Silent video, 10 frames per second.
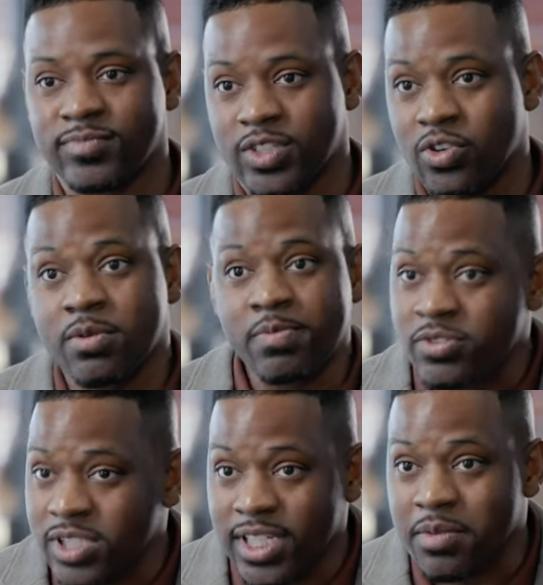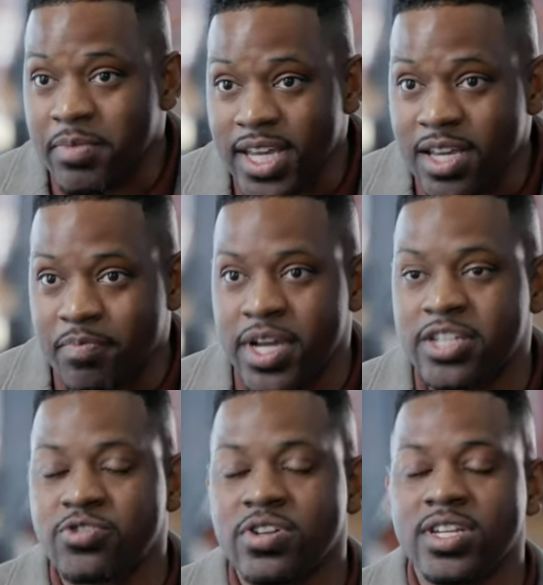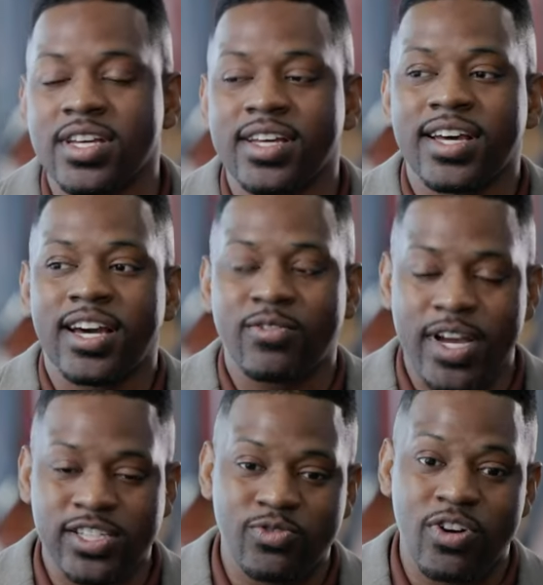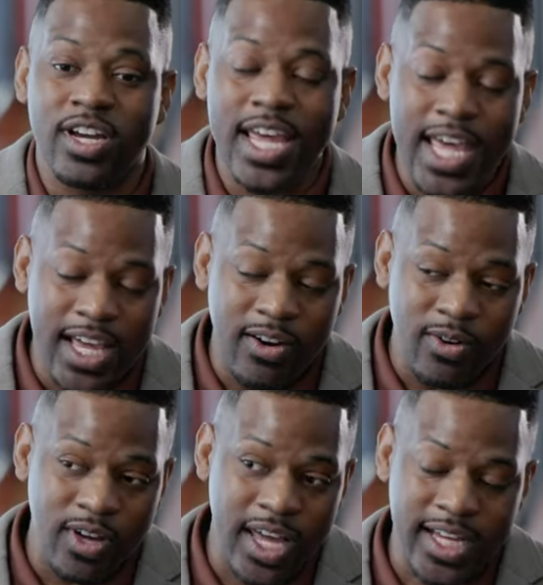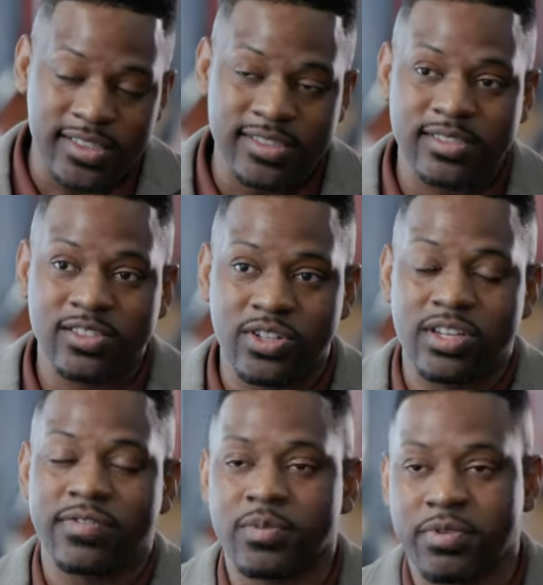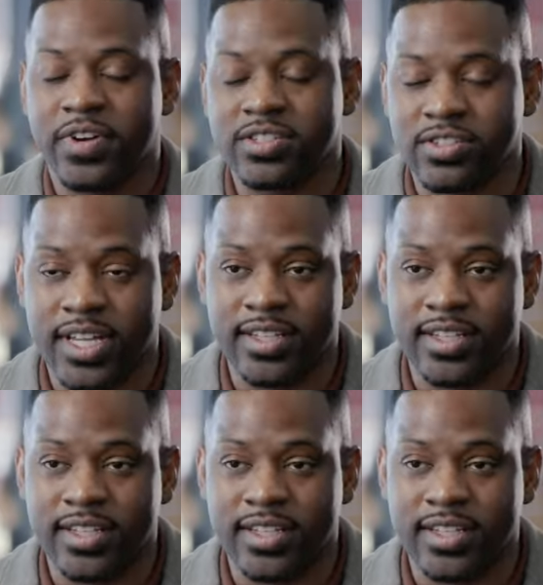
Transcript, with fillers: a normal person like me, a patron at a restaurant, and cooking for a professional